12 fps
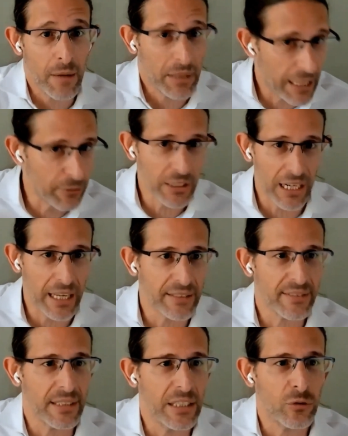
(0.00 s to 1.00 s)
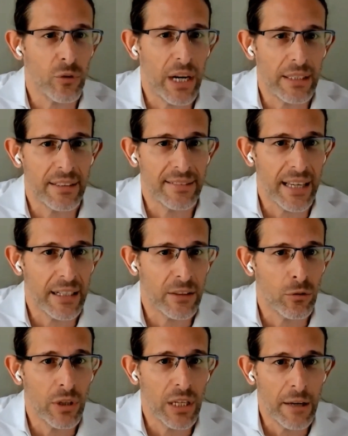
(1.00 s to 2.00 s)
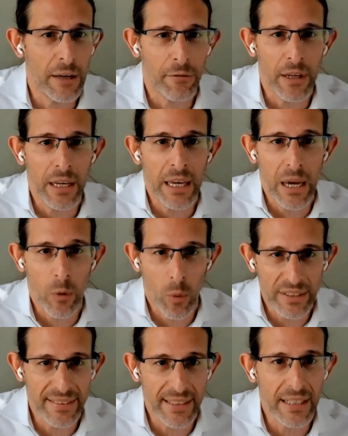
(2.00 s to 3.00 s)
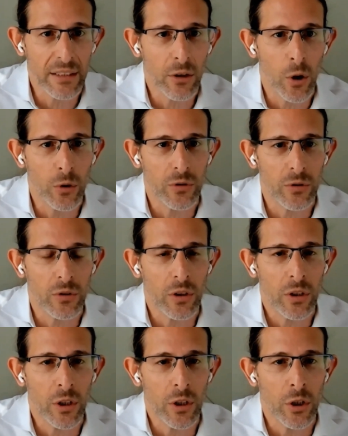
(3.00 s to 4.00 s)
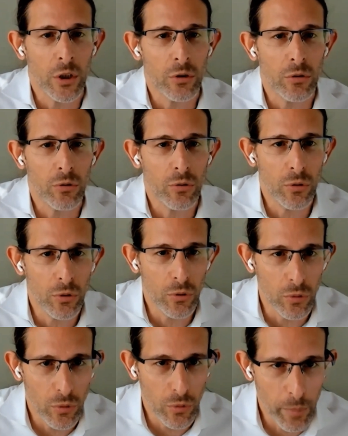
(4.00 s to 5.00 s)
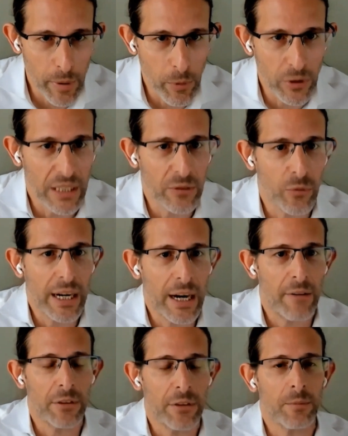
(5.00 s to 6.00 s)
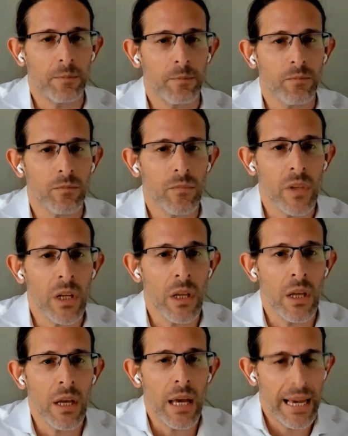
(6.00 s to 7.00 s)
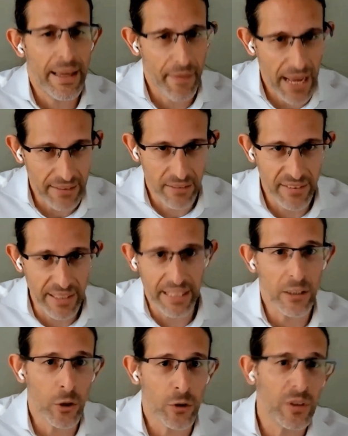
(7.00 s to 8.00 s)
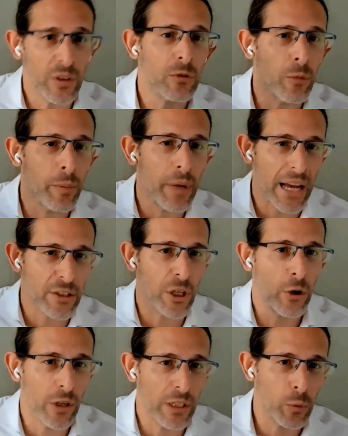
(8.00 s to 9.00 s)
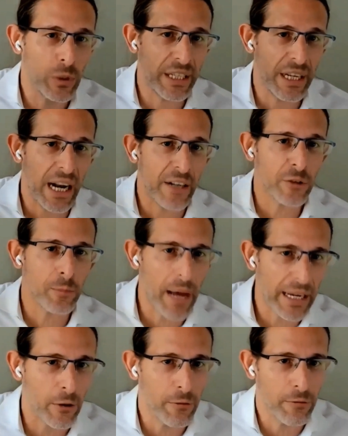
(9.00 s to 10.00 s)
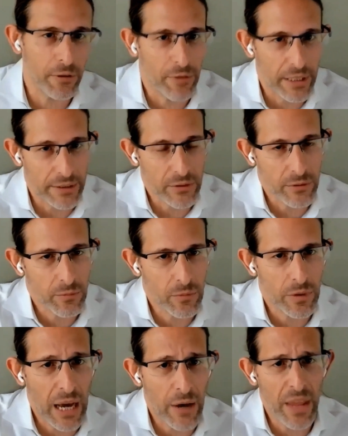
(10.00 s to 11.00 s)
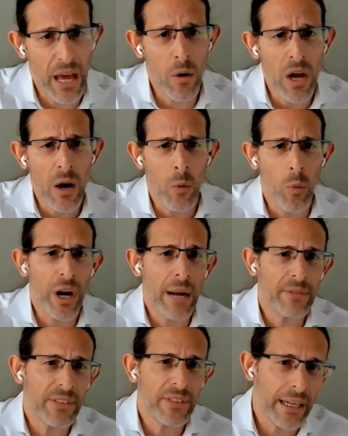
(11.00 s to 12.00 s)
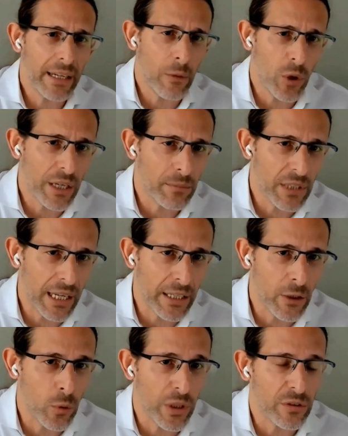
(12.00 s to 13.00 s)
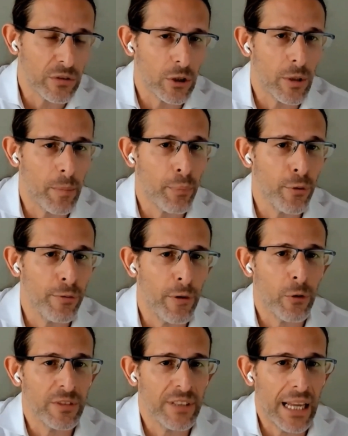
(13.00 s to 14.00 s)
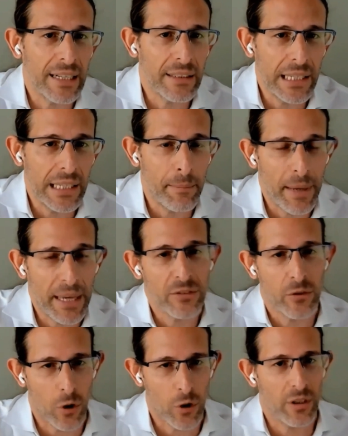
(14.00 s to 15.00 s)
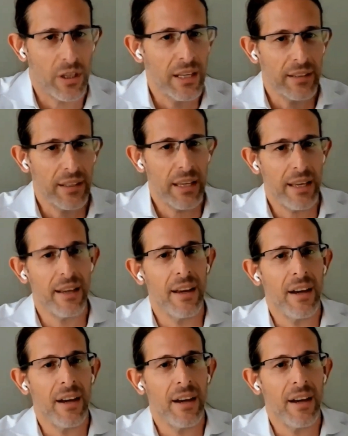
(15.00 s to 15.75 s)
but nevertheless, Israel decided to give a single dose to people that recovered. And that single dose seems to be actually correlated with another spike of events. Now, what I'm telling you is not a proof of causality based on the